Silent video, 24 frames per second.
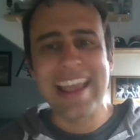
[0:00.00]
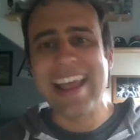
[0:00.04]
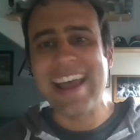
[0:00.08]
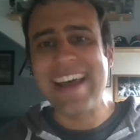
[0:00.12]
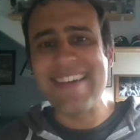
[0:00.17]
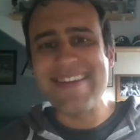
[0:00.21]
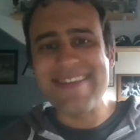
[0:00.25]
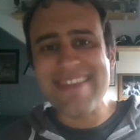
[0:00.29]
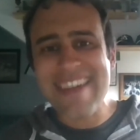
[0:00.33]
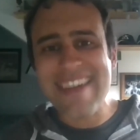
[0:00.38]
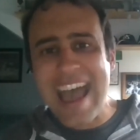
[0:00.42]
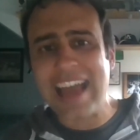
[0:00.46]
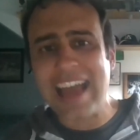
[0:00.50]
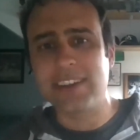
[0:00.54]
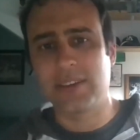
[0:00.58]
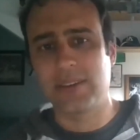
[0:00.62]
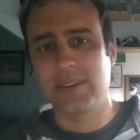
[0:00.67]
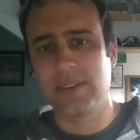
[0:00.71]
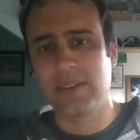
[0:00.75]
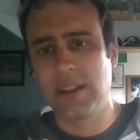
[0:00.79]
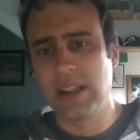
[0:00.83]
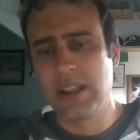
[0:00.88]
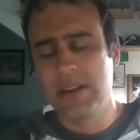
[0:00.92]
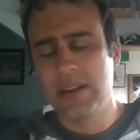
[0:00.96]
And
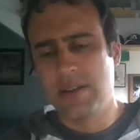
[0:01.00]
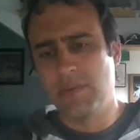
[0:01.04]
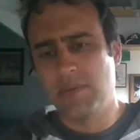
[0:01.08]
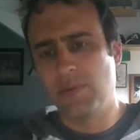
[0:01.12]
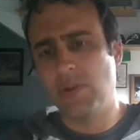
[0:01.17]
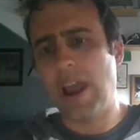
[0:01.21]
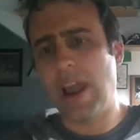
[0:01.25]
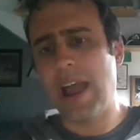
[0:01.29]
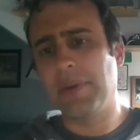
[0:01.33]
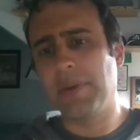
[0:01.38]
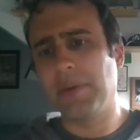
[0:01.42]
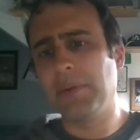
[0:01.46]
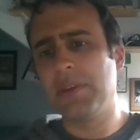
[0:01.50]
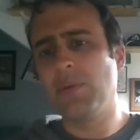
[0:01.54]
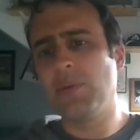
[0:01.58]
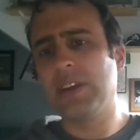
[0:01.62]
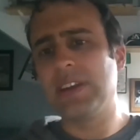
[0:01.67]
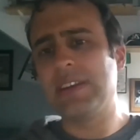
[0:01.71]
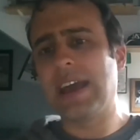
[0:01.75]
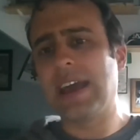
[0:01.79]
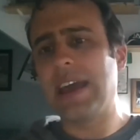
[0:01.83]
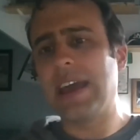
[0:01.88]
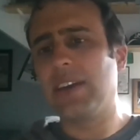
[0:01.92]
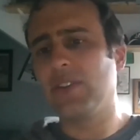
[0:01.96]
that's probably
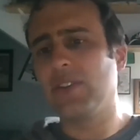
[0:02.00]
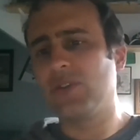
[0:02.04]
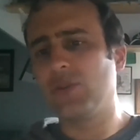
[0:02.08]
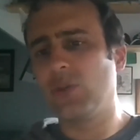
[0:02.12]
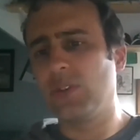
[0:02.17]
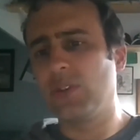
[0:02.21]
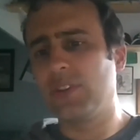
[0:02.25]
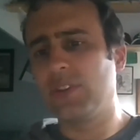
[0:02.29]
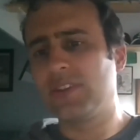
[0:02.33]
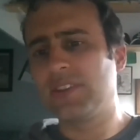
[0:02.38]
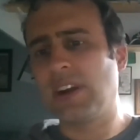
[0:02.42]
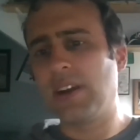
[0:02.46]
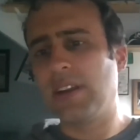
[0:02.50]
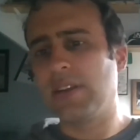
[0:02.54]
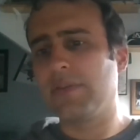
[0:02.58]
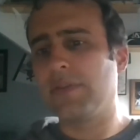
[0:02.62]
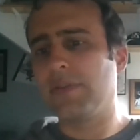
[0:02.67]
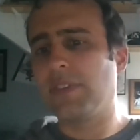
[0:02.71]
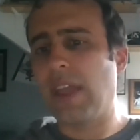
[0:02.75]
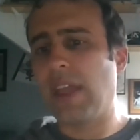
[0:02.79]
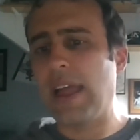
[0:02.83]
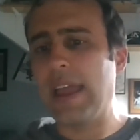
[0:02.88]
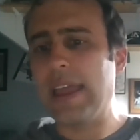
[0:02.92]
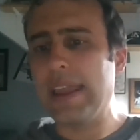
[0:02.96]
when dinosaurs started
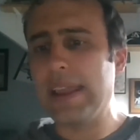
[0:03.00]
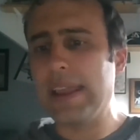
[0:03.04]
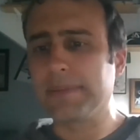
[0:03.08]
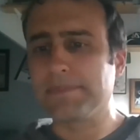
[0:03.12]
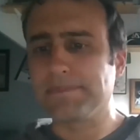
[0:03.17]
flying.